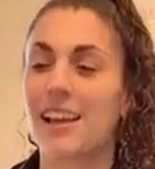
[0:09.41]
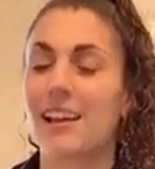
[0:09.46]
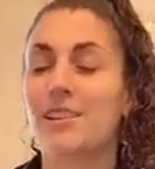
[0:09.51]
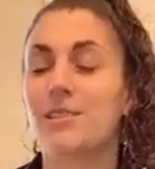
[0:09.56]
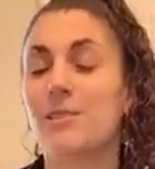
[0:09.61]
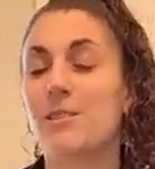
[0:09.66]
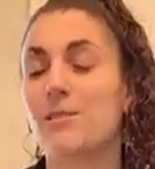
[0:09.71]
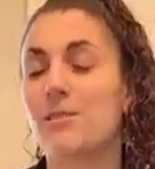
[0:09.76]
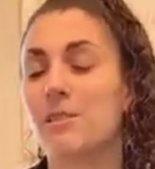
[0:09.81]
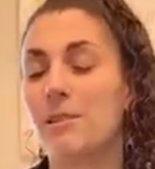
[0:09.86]

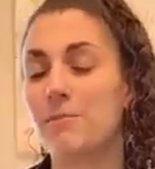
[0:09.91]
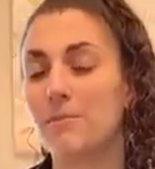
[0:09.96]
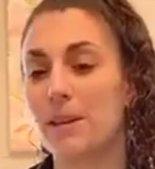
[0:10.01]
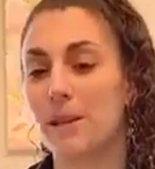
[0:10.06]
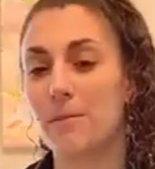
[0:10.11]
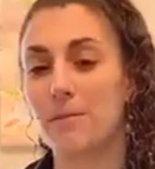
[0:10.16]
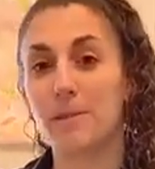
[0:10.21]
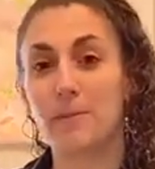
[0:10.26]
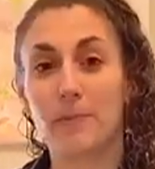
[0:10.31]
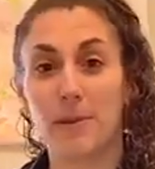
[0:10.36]
So
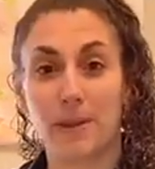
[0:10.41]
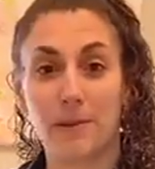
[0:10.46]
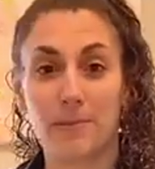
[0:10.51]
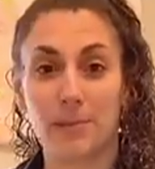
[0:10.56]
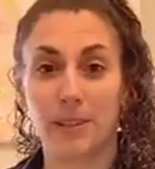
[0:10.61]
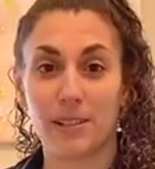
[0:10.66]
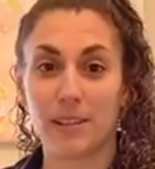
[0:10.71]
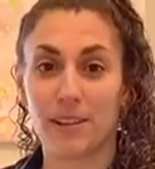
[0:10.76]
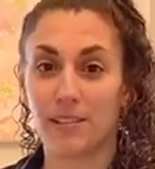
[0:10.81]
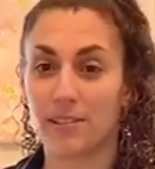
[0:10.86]
sometimes
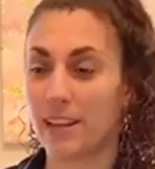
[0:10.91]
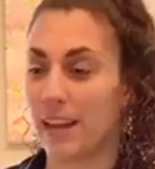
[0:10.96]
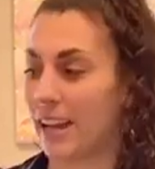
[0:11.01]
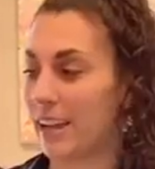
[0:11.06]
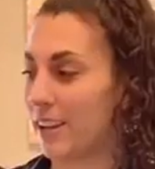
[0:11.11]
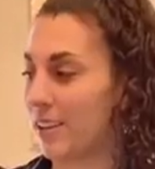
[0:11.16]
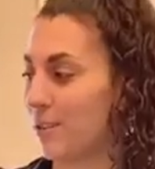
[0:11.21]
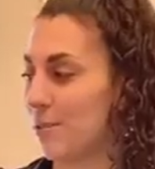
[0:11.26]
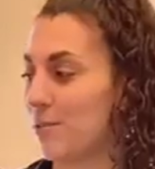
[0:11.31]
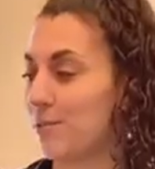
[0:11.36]
babies are
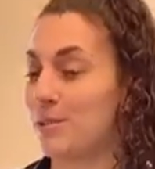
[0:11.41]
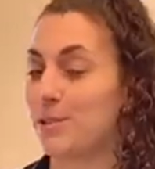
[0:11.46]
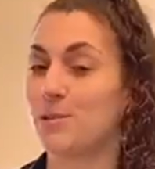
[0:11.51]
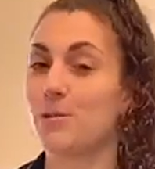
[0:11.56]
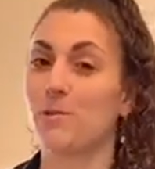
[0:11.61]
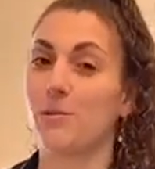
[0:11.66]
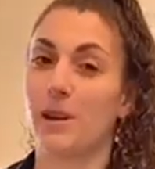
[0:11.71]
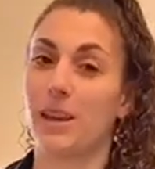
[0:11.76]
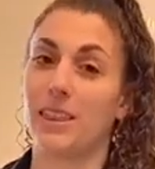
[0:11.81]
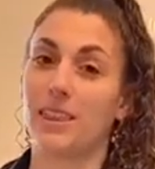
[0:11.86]
diagnosed
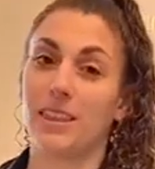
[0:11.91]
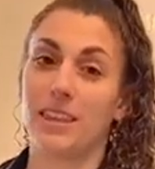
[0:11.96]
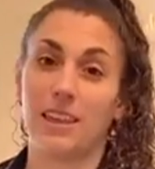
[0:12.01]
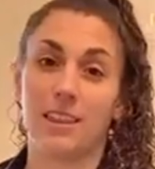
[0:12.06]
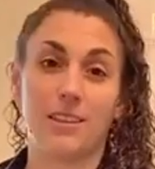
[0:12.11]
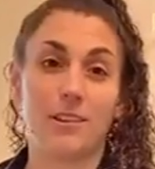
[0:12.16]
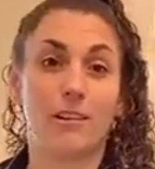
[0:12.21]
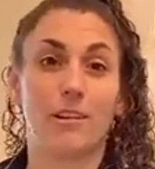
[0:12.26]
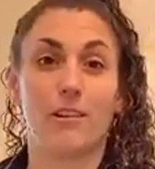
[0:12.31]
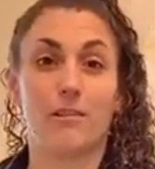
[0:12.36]
with
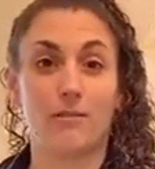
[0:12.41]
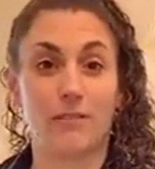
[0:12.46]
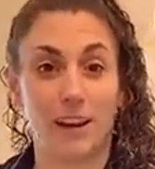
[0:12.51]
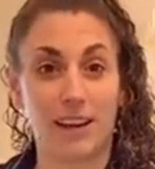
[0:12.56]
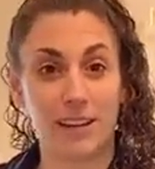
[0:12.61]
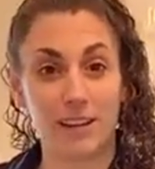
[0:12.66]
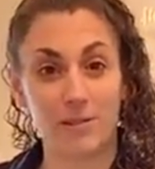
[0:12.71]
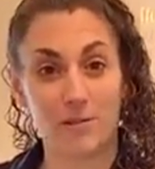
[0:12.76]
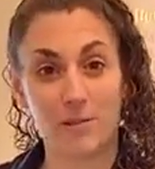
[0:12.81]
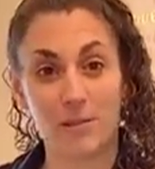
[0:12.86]
either a
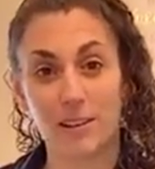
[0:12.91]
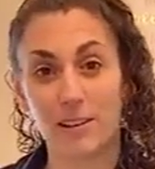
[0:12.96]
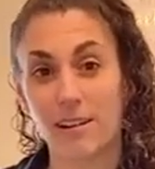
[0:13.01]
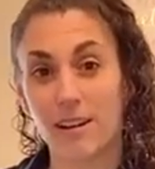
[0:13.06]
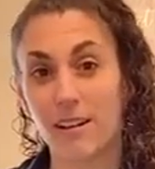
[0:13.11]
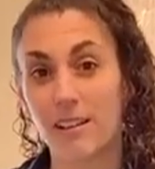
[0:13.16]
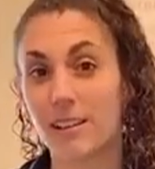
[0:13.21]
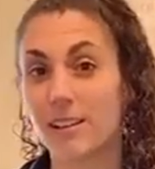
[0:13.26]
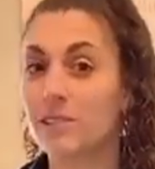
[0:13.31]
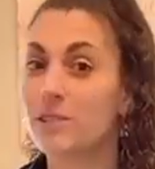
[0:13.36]
right
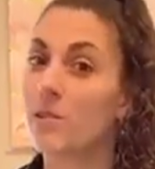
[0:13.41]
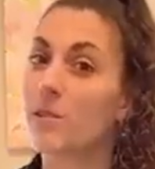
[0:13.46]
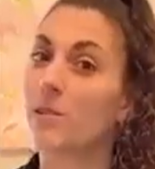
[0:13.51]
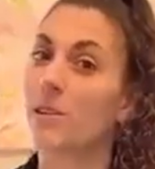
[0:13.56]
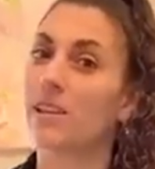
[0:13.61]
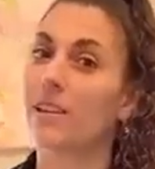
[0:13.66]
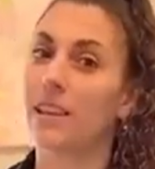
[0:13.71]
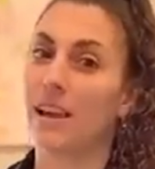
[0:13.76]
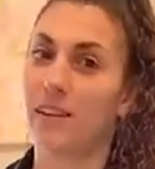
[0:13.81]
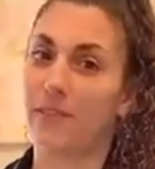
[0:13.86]
torticollis or
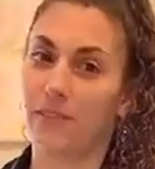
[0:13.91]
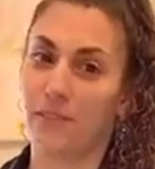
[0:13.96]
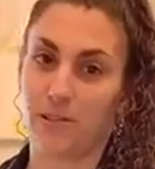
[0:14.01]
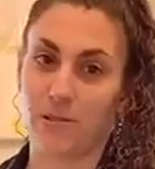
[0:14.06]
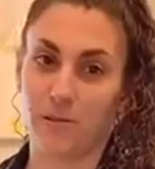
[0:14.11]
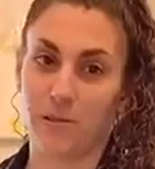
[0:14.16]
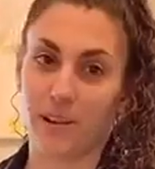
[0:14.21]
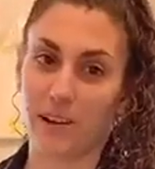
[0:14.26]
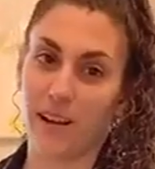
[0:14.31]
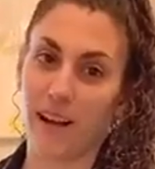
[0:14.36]
a left
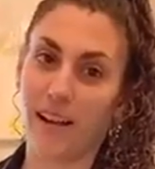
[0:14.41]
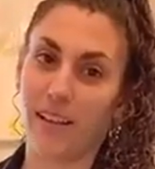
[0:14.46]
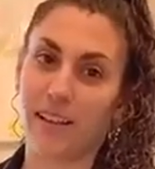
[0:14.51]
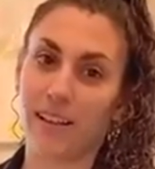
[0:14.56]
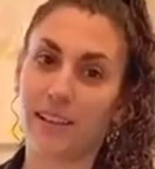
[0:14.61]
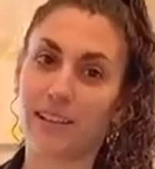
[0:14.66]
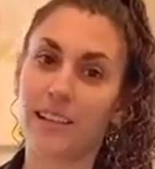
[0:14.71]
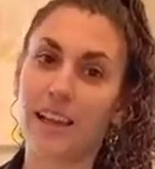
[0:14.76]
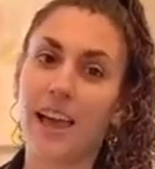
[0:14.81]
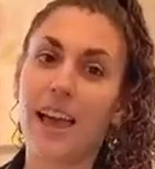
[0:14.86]
torticollis.